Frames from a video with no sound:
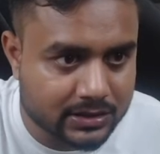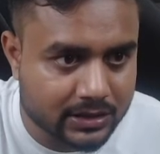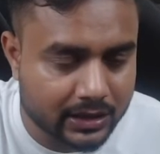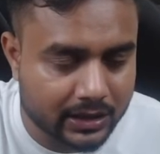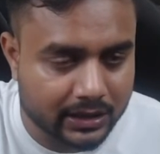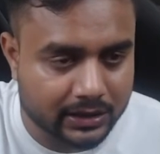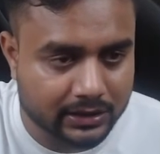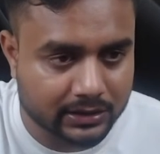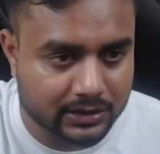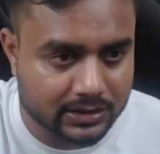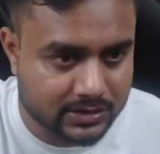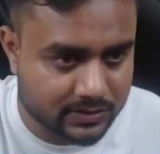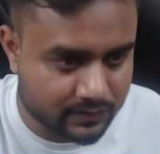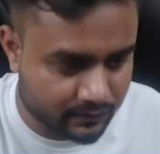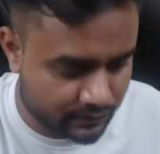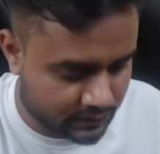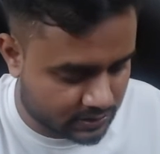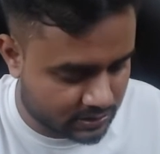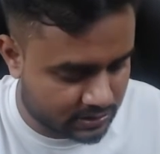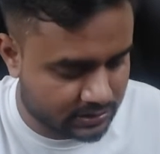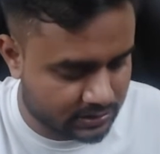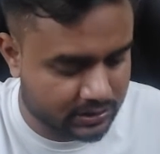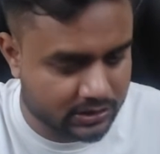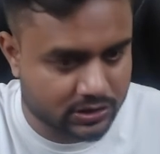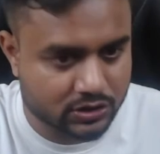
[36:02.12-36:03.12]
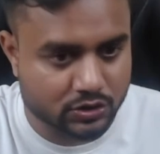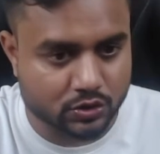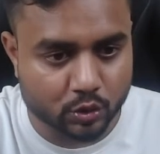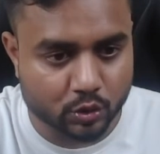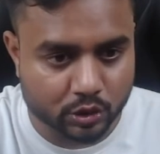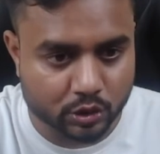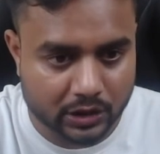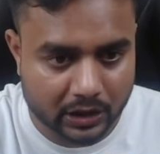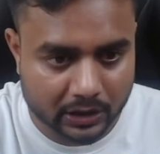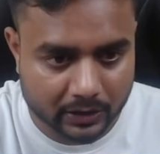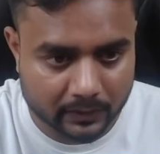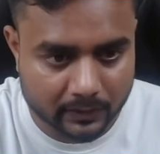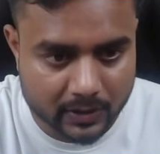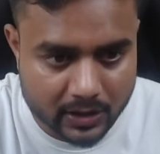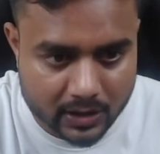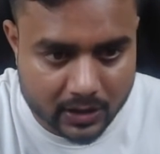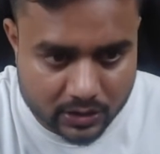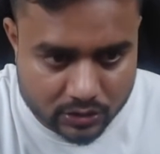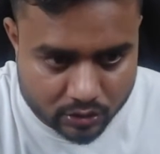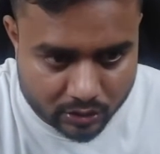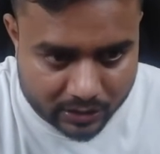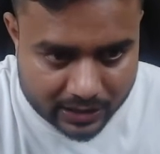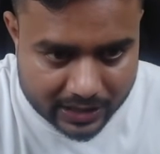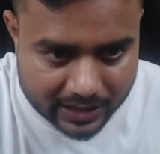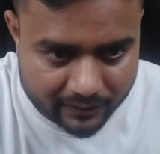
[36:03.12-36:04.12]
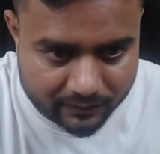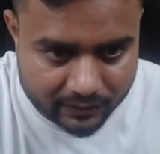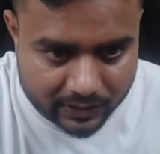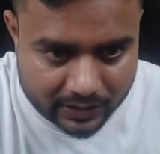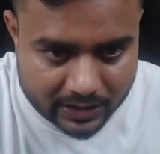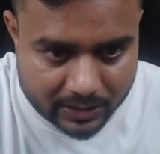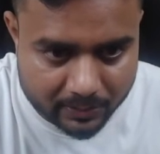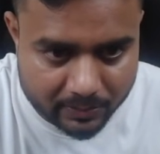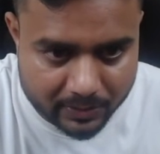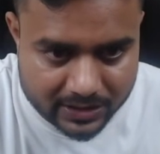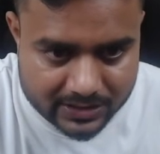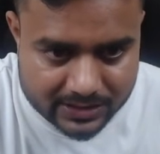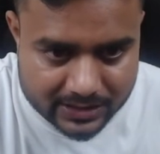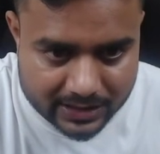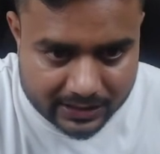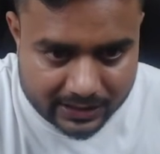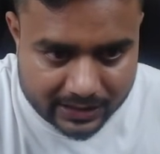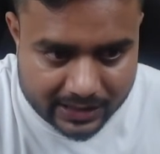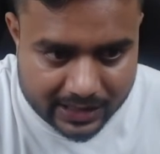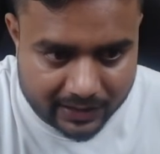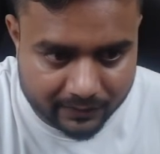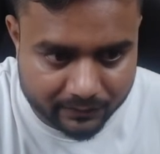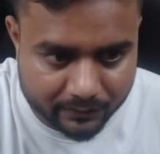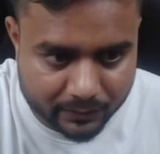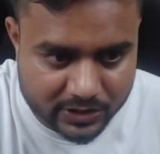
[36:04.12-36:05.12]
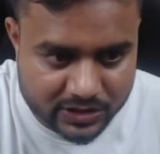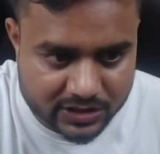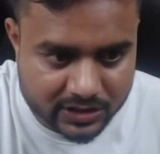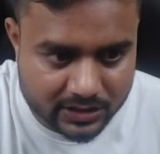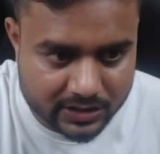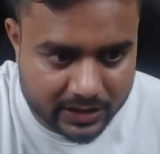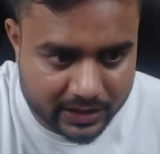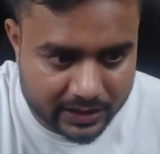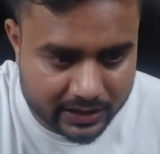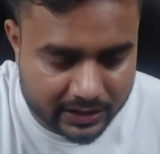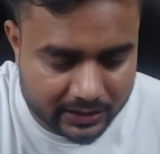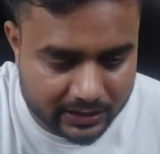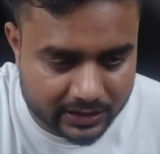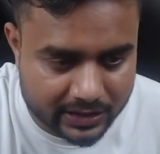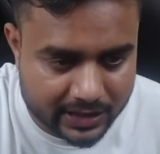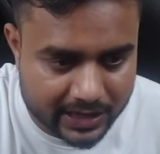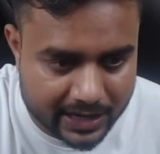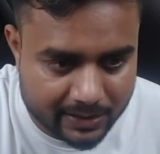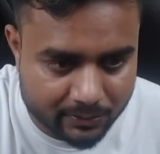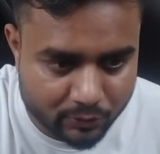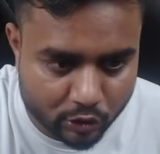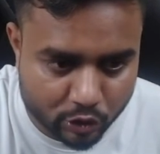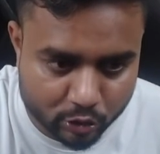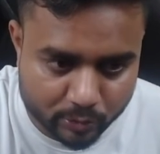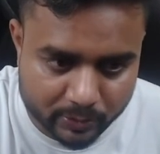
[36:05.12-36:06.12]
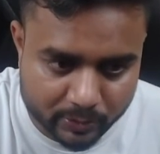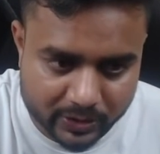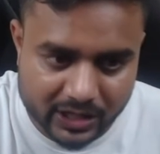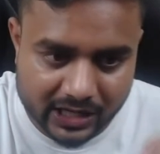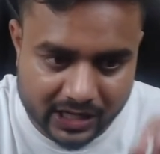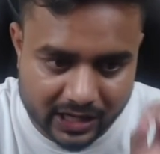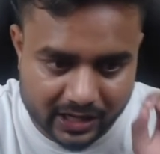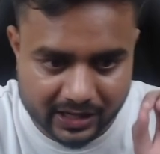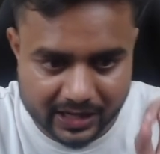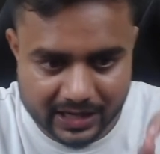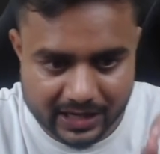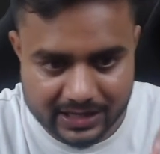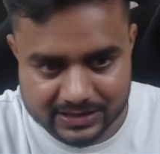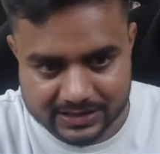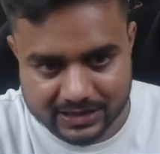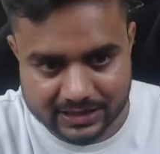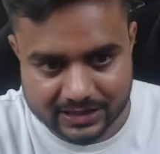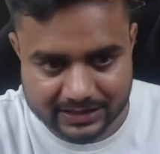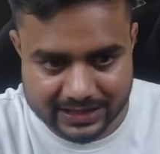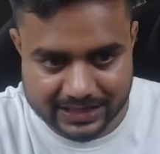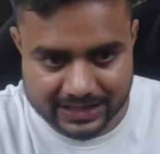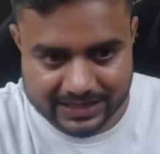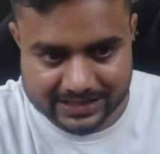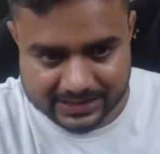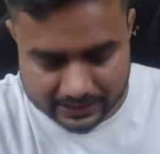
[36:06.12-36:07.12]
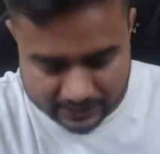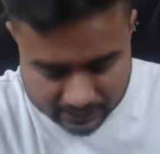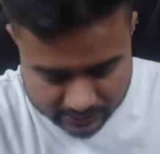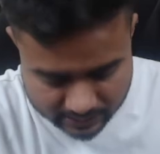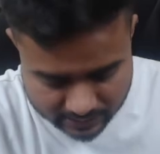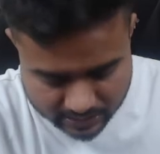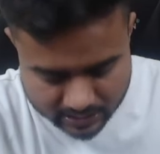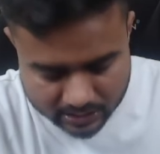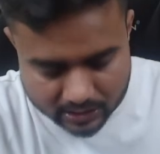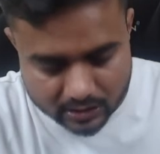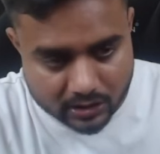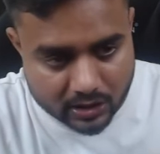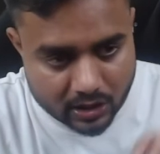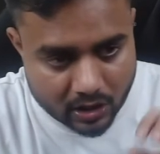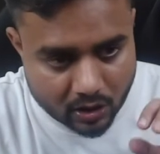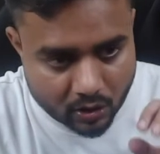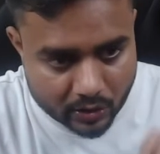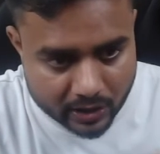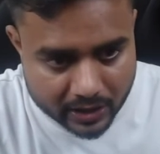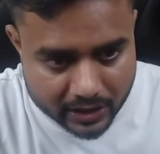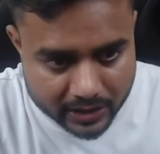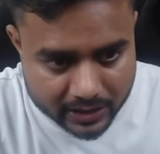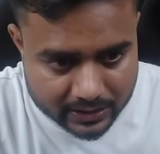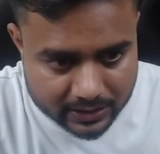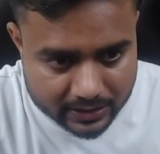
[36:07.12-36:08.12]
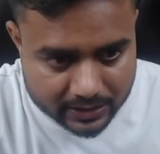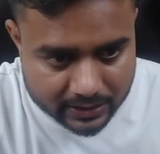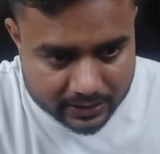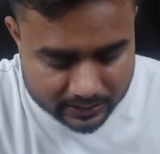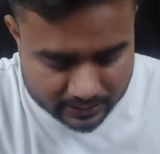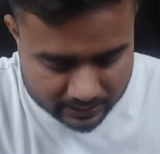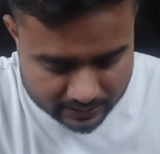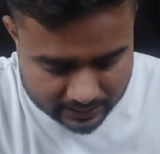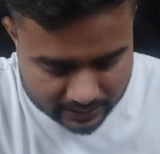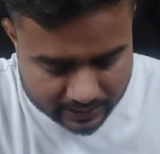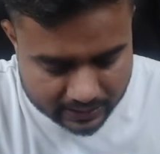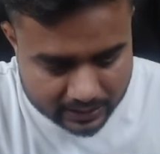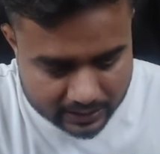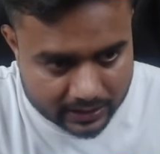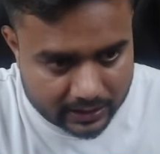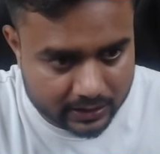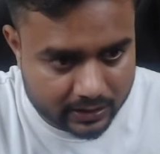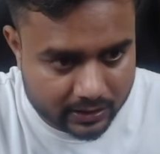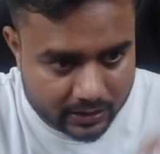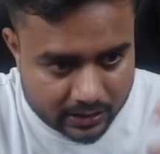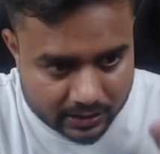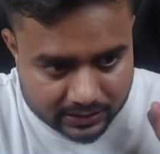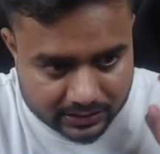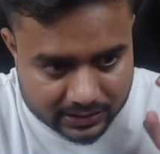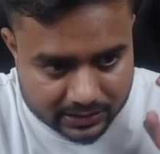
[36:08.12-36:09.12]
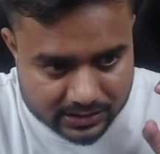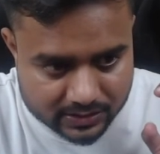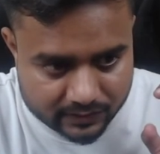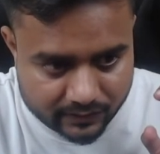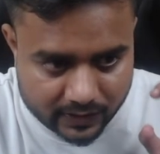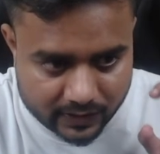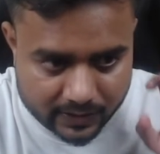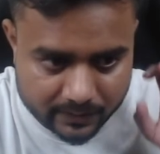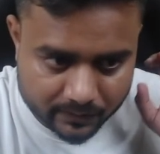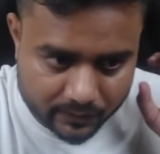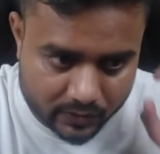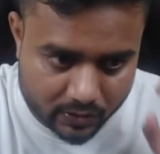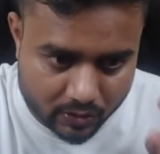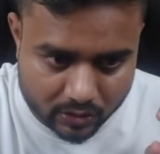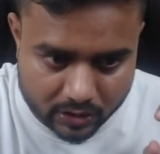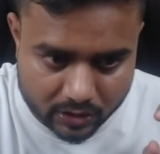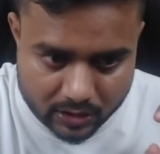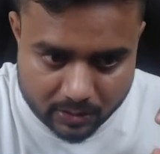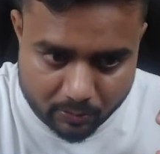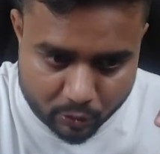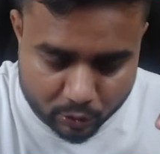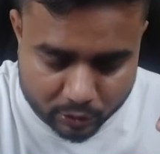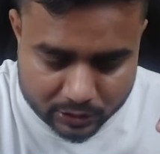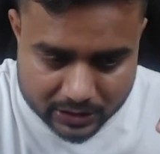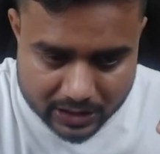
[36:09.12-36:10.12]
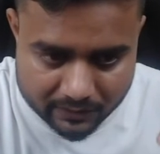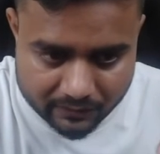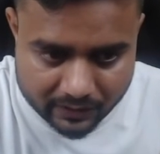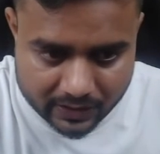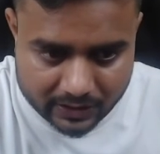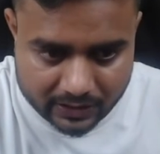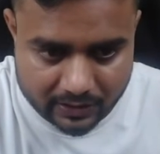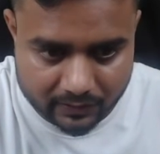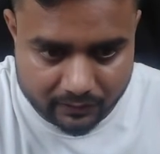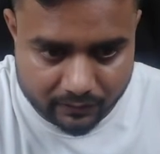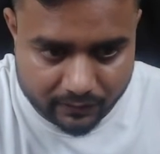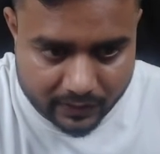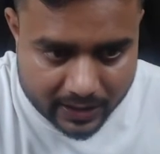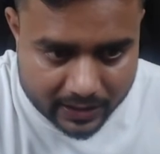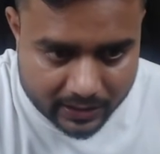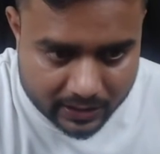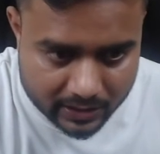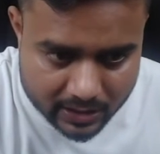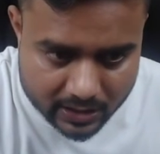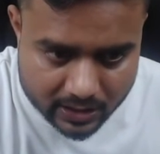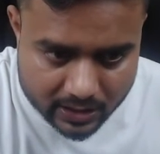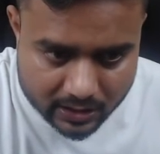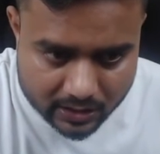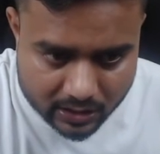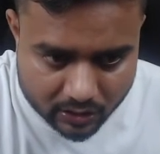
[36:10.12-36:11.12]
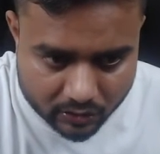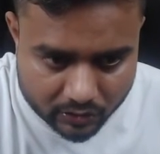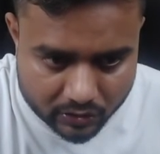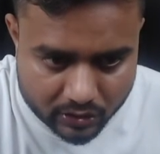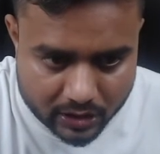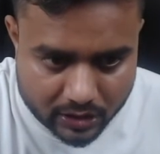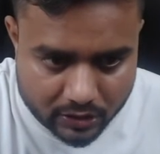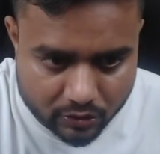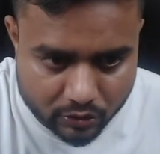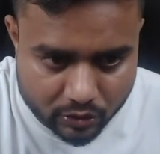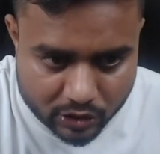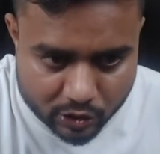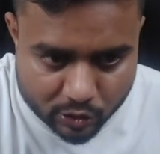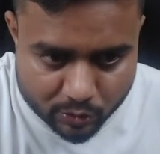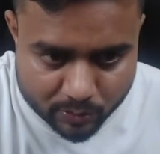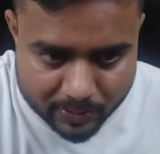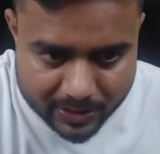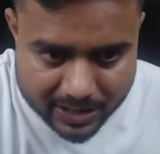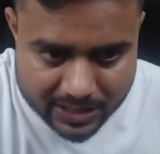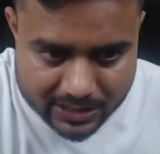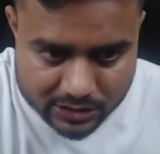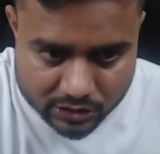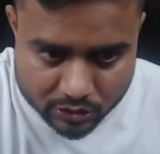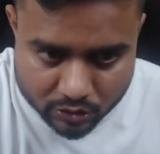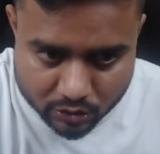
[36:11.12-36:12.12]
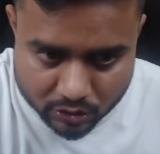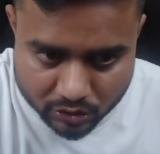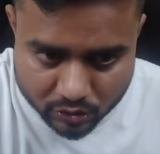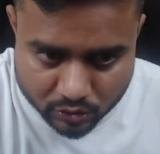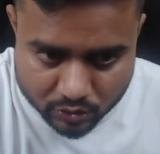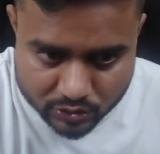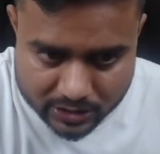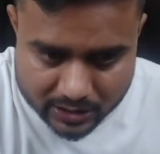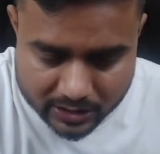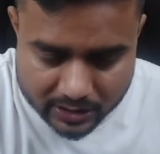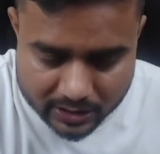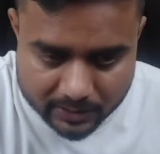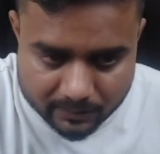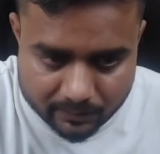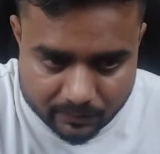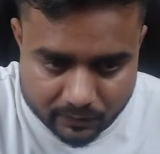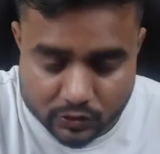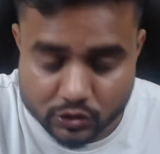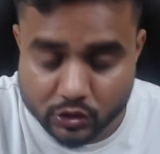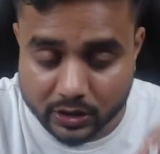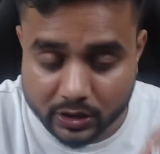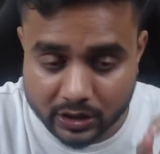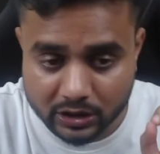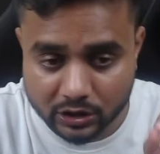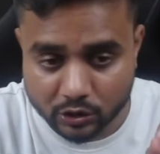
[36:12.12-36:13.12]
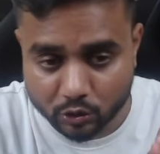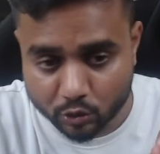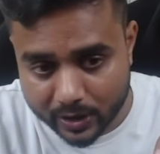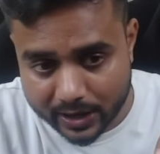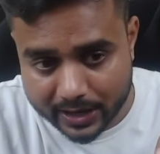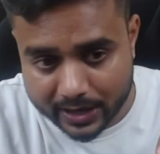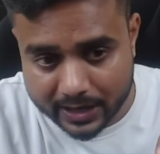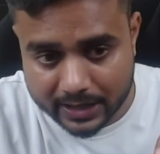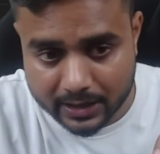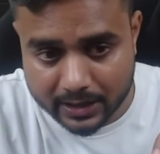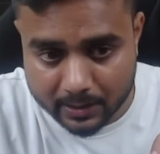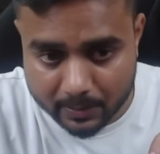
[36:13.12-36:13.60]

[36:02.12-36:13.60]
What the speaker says: and this widget, this two things. So graph database and graph widget, and here I'm going to be recognize it. That's it. Now run it and run this one. Okay, both are working fine. Now here you need to pass your username, sorry, URI,